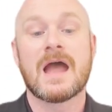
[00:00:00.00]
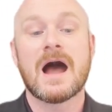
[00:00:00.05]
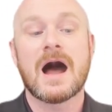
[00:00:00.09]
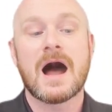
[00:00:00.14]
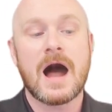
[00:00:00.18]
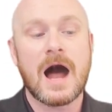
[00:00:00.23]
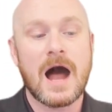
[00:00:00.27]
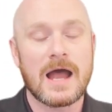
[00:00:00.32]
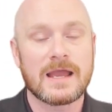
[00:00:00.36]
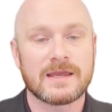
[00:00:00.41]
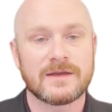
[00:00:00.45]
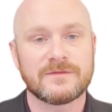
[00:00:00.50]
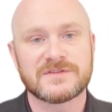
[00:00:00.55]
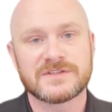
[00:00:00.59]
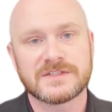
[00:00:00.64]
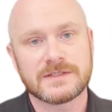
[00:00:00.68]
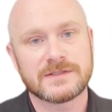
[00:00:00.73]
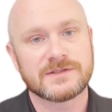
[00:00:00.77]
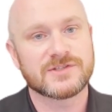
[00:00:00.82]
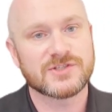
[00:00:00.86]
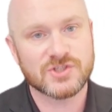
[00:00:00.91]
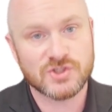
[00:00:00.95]
I have
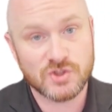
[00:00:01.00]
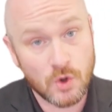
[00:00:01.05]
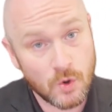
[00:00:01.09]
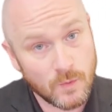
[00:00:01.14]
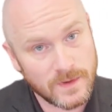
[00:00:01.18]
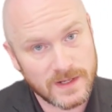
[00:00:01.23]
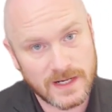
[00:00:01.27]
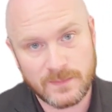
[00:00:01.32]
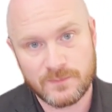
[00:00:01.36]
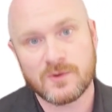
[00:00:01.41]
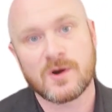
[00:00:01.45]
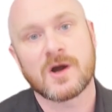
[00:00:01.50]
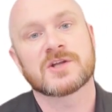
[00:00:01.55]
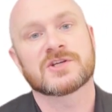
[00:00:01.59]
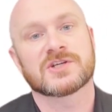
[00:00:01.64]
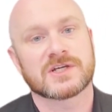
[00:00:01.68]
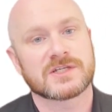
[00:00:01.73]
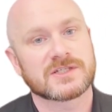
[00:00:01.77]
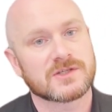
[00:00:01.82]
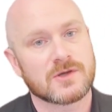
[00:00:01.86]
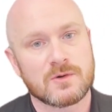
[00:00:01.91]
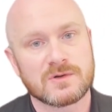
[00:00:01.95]
seen so many
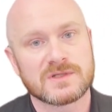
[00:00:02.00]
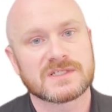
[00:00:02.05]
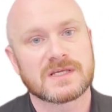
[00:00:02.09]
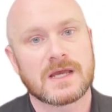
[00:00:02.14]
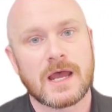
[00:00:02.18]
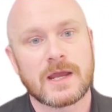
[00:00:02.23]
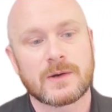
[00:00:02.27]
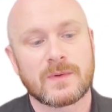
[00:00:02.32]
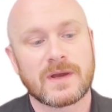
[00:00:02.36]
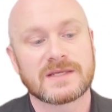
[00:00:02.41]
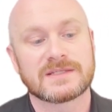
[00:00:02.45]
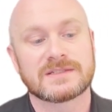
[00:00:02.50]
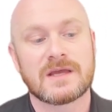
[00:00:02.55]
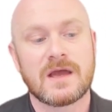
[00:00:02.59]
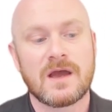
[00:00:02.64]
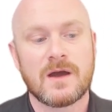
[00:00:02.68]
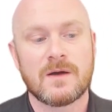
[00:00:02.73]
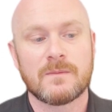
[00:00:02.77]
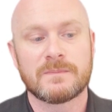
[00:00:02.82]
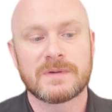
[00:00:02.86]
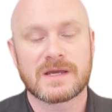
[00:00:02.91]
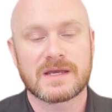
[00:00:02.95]
projects go sideways
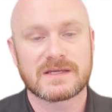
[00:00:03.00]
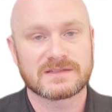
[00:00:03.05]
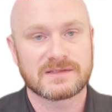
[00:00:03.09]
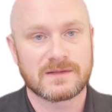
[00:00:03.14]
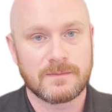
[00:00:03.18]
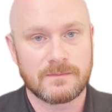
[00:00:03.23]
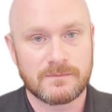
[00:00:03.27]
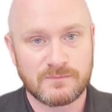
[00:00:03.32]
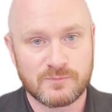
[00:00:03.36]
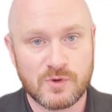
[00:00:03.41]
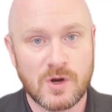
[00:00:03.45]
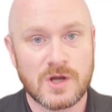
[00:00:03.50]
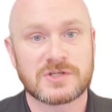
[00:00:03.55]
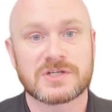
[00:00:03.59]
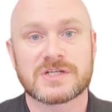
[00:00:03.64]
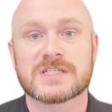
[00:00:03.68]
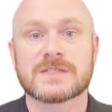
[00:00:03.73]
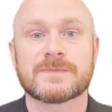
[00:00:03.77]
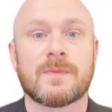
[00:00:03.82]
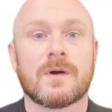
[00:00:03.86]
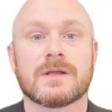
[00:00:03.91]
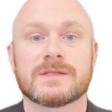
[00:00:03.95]
because the project
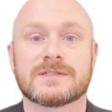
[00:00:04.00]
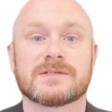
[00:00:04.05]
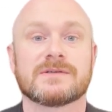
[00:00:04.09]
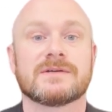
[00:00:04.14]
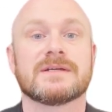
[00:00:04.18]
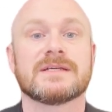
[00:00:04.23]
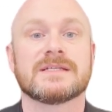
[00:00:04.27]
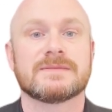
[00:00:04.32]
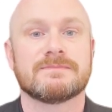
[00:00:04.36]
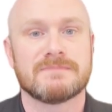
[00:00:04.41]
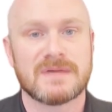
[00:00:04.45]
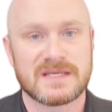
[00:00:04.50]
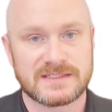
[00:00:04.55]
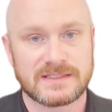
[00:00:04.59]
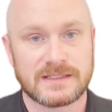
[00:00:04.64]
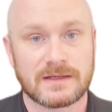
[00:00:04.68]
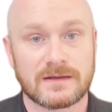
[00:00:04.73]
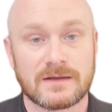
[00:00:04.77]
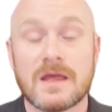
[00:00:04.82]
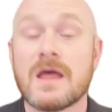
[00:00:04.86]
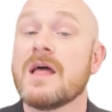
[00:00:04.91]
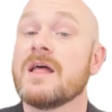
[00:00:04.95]
sponsor is missing.